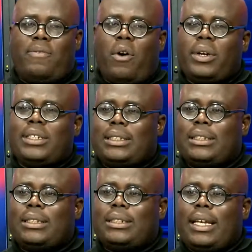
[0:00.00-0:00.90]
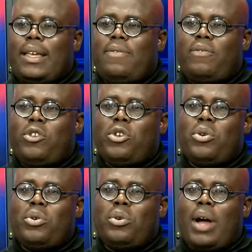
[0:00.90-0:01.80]
For instance, if
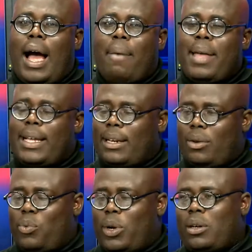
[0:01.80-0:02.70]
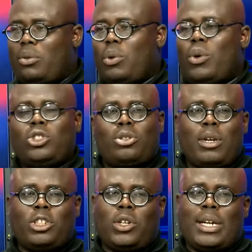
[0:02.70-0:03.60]
you are making a will, we want to
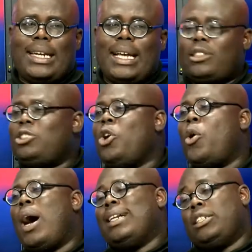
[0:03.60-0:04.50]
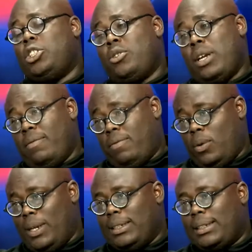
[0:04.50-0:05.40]
make sure that there's no undue
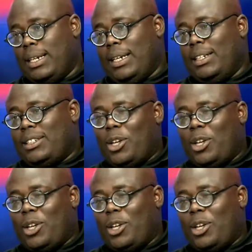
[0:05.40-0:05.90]
influence.